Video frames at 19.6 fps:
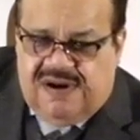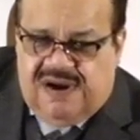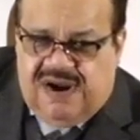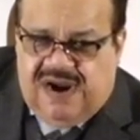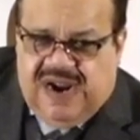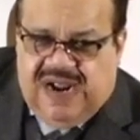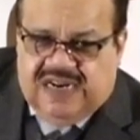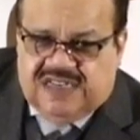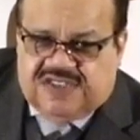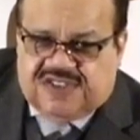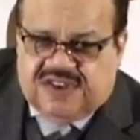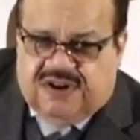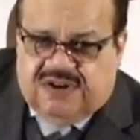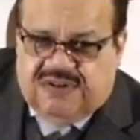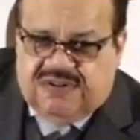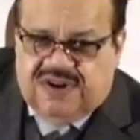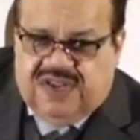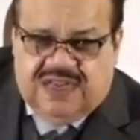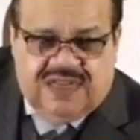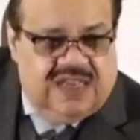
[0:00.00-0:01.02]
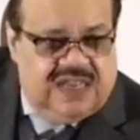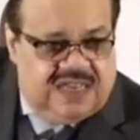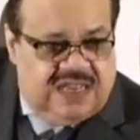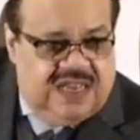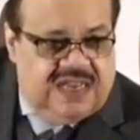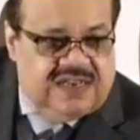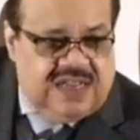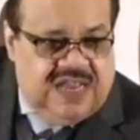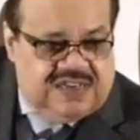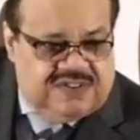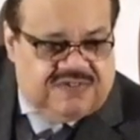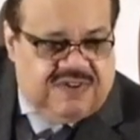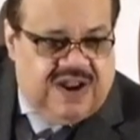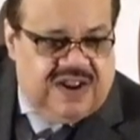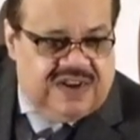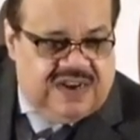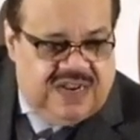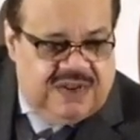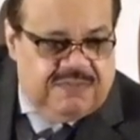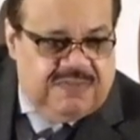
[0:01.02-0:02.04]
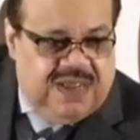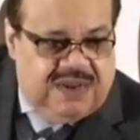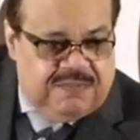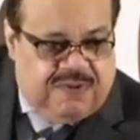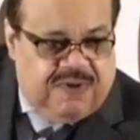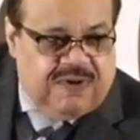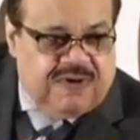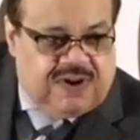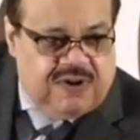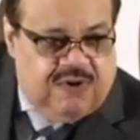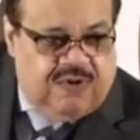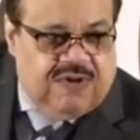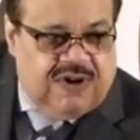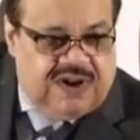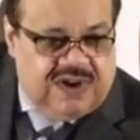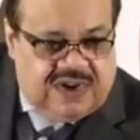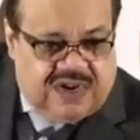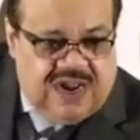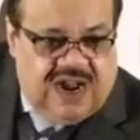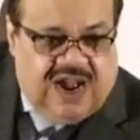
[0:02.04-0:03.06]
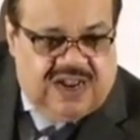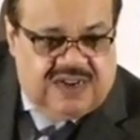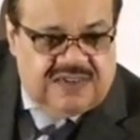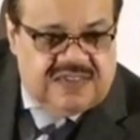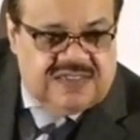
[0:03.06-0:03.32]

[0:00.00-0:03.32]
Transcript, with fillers: And so, uh, uh, yeah, that's right. Amen. Glory to God.